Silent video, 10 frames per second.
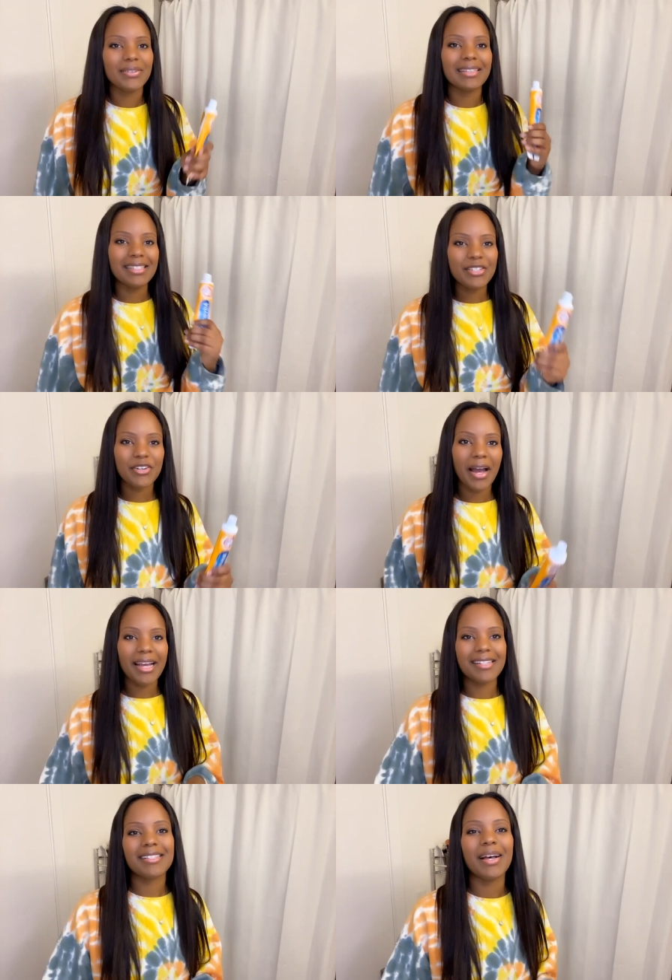let's
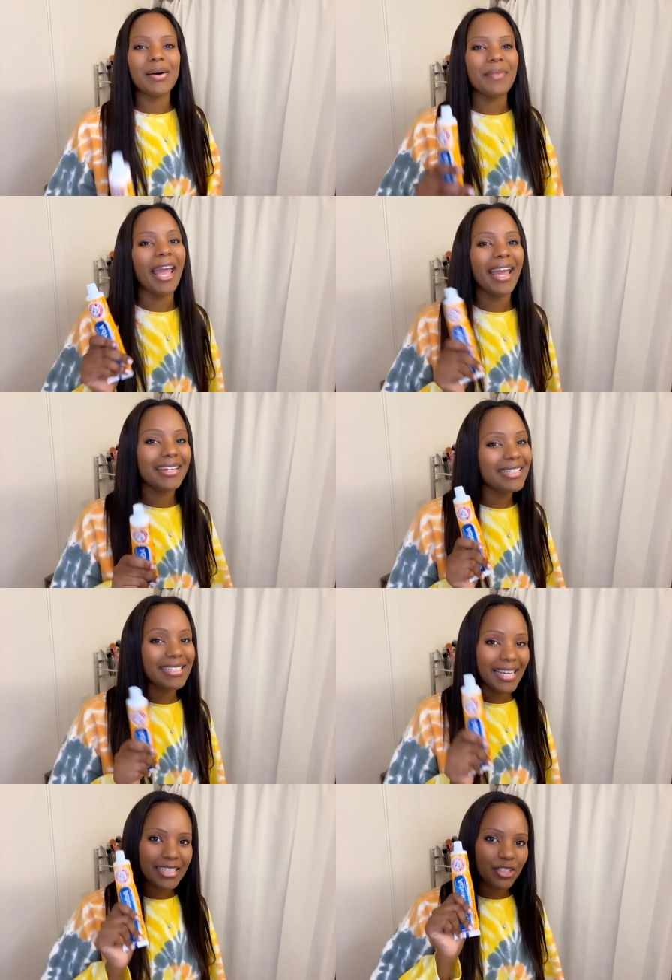try some handy
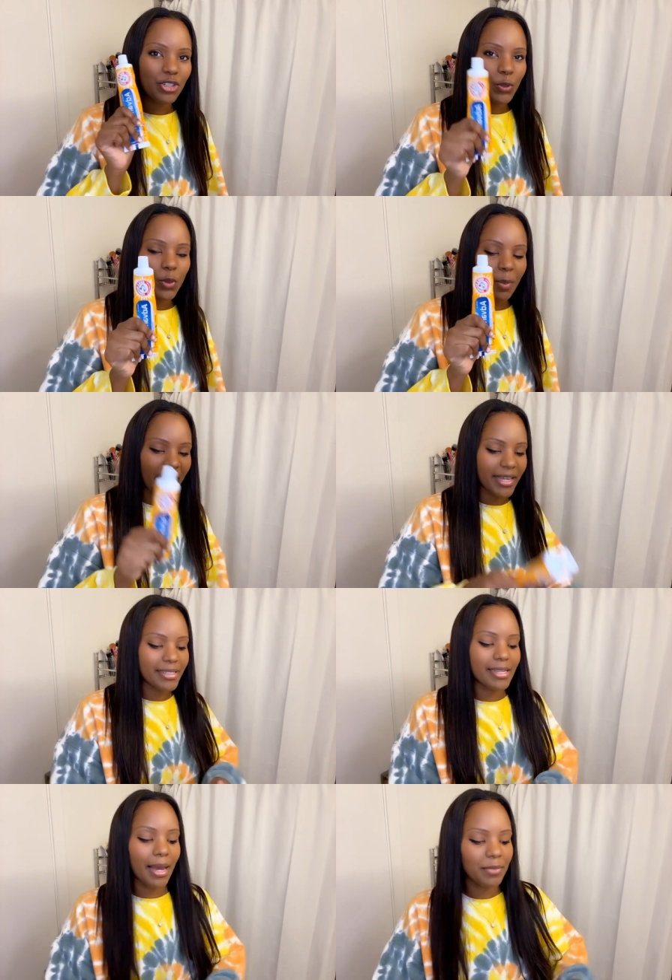dandy
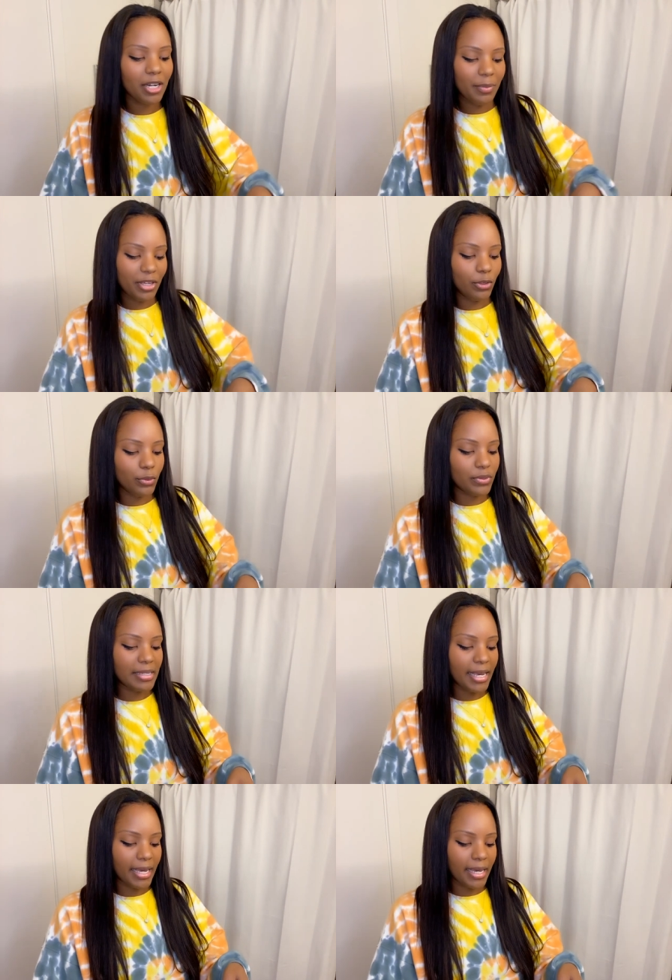toothpaste. I'm going to be
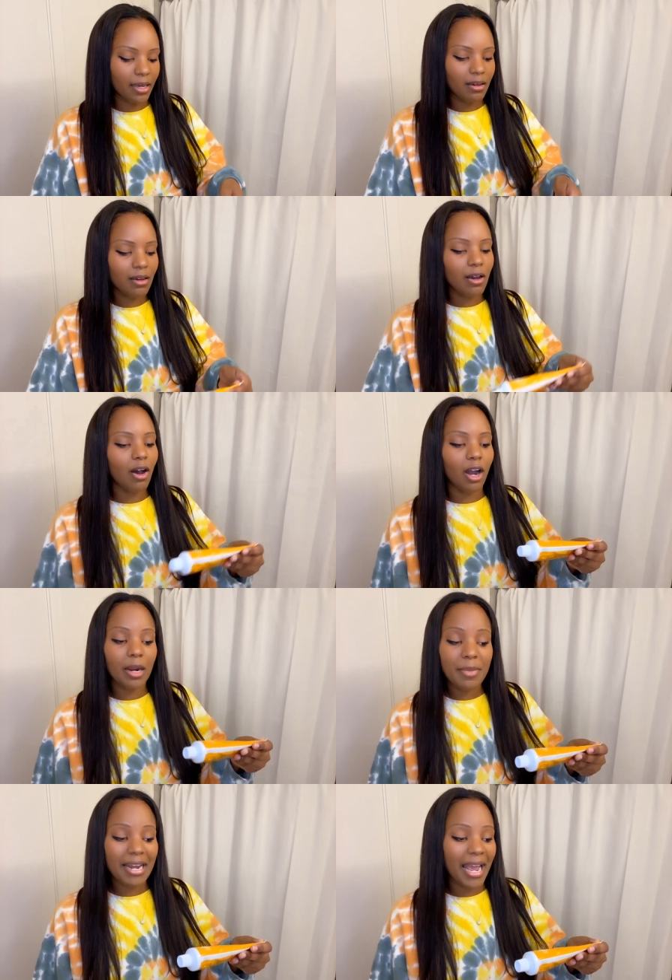using
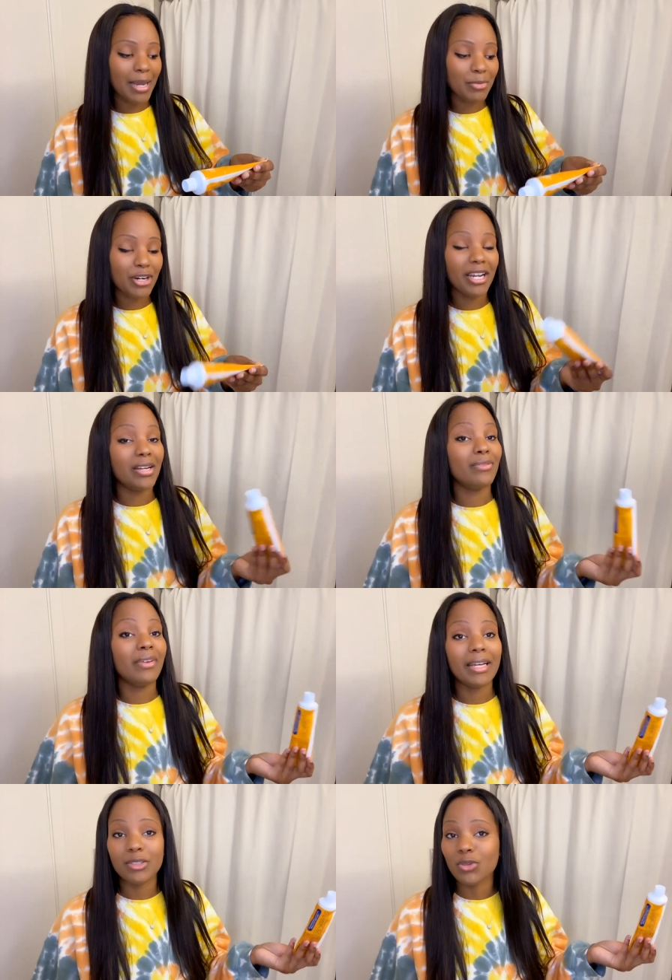Arm & Hammer
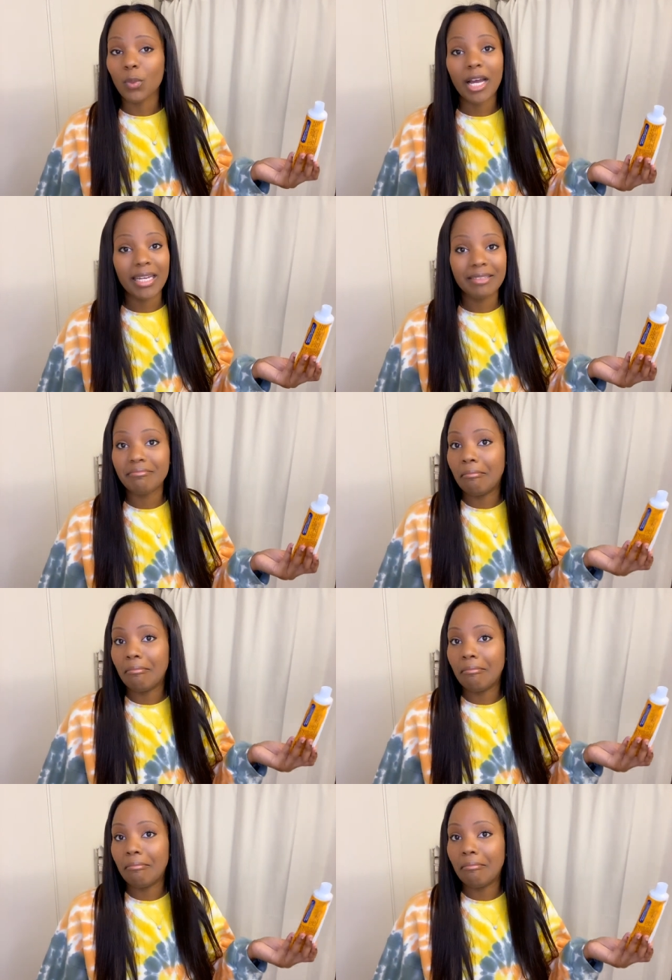Advanced White.